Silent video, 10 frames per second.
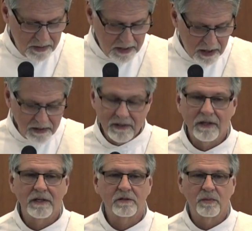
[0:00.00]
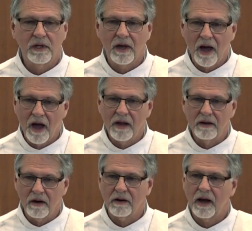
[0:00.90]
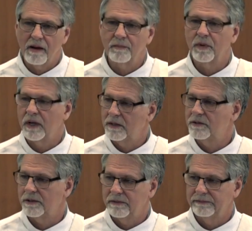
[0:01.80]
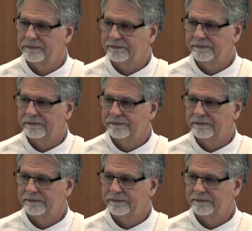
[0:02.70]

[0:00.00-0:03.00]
because it is beyond our comprehension.